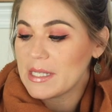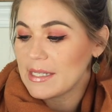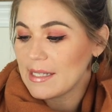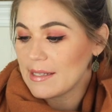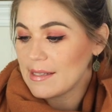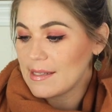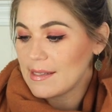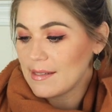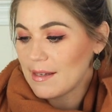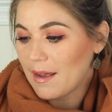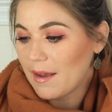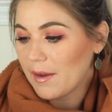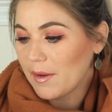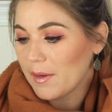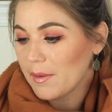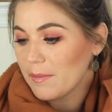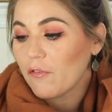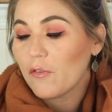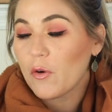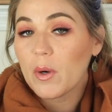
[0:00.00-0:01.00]

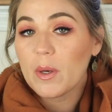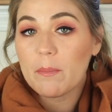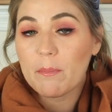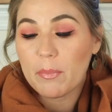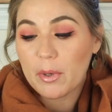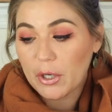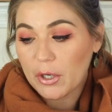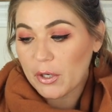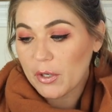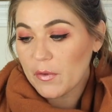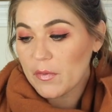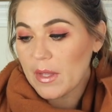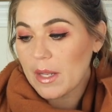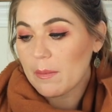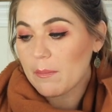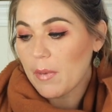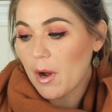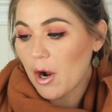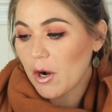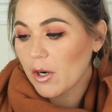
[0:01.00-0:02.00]
system for birth
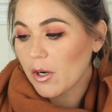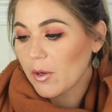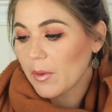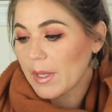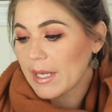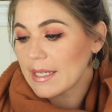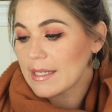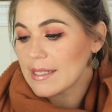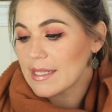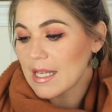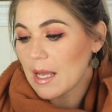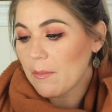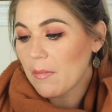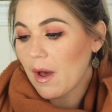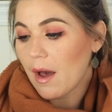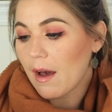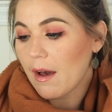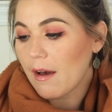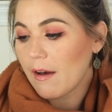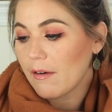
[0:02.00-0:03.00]
and borrowing some
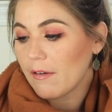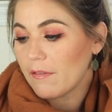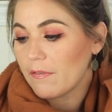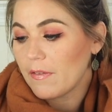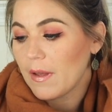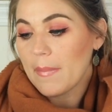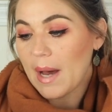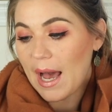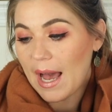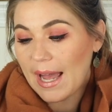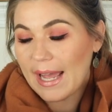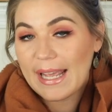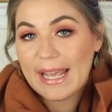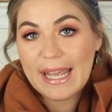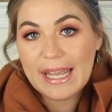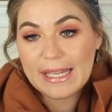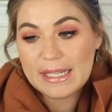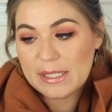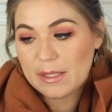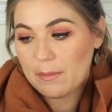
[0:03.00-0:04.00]
of my
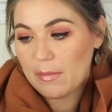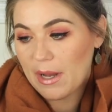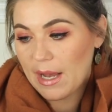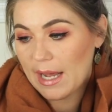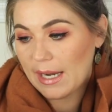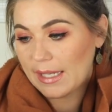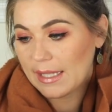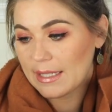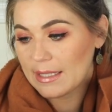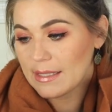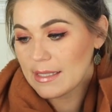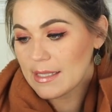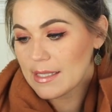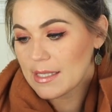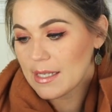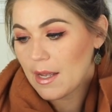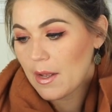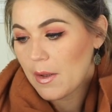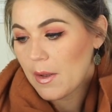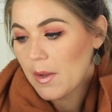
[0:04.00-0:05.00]

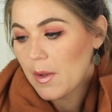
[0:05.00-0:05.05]
antibodies